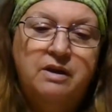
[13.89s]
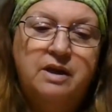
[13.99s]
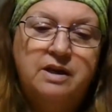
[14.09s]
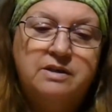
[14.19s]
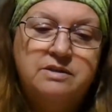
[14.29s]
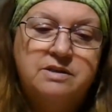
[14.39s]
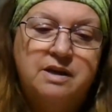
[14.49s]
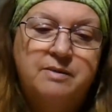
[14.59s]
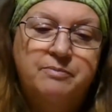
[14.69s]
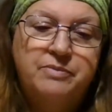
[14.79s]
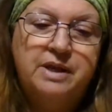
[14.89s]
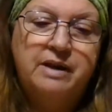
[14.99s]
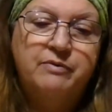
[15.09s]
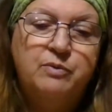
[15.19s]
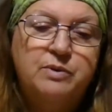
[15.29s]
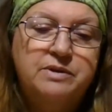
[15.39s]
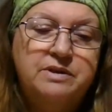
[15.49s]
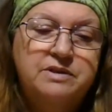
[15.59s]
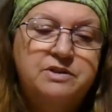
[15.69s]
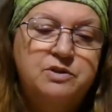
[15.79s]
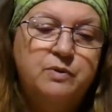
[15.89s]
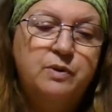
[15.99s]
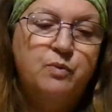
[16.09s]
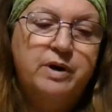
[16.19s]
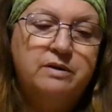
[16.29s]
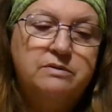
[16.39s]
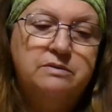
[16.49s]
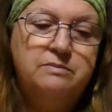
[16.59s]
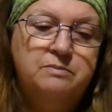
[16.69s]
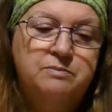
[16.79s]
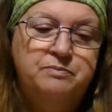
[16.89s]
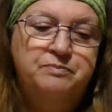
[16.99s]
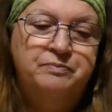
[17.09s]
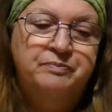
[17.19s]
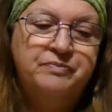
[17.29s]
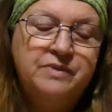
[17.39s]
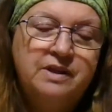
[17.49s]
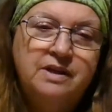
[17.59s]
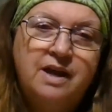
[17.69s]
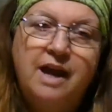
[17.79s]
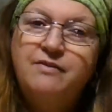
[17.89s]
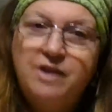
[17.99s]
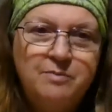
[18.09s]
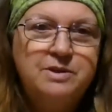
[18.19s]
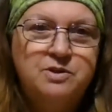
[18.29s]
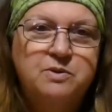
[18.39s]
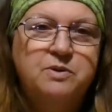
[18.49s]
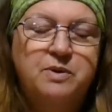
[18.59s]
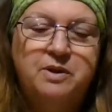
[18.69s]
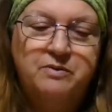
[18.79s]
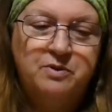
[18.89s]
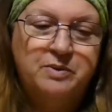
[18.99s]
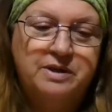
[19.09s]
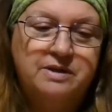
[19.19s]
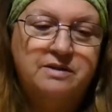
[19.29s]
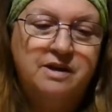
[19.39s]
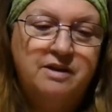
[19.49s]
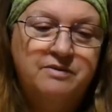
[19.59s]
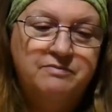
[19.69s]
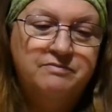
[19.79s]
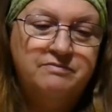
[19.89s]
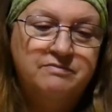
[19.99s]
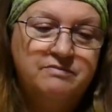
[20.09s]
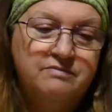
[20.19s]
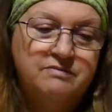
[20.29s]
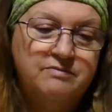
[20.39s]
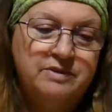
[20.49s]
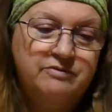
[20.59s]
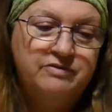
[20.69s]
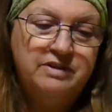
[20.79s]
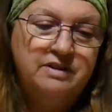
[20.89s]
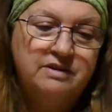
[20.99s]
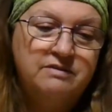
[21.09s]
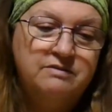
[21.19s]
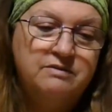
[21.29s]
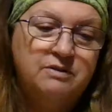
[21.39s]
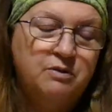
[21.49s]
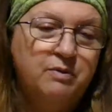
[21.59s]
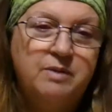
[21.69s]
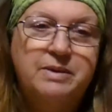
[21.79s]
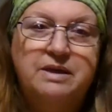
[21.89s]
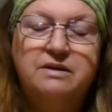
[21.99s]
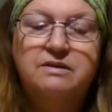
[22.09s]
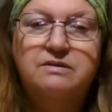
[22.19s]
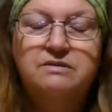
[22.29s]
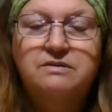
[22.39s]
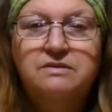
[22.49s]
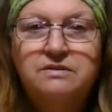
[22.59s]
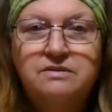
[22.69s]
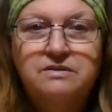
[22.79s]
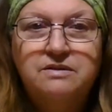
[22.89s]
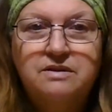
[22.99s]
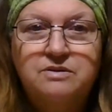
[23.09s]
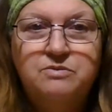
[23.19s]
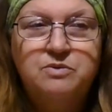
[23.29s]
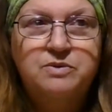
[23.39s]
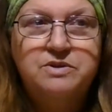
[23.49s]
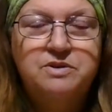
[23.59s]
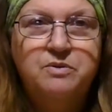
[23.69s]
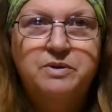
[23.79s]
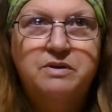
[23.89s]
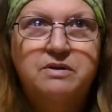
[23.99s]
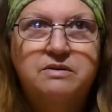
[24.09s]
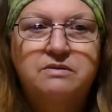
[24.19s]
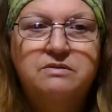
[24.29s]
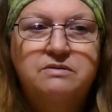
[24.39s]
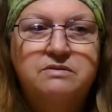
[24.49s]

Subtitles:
and that everyone is doing well. I have not been doing well over the weekend. I've been feeling crummy. I don't know what's going on.